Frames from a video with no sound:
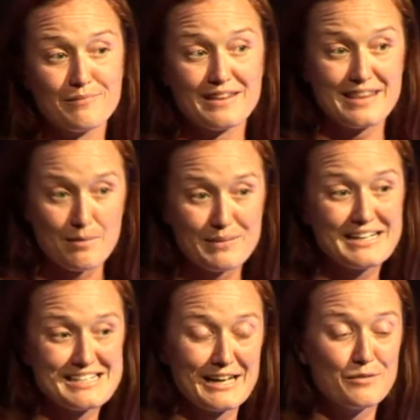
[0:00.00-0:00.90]
That being
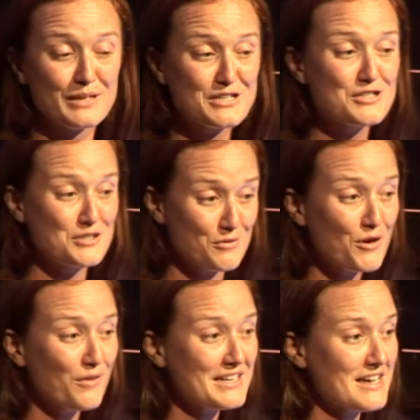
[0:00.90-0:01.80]
said, we do
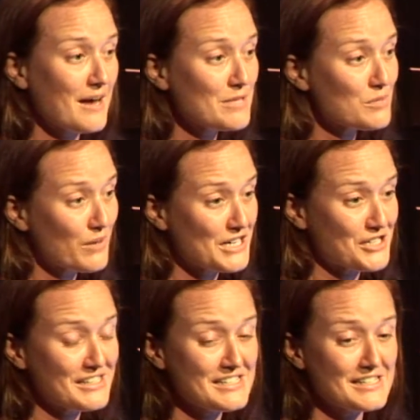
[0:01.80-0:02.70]
know that time is precious,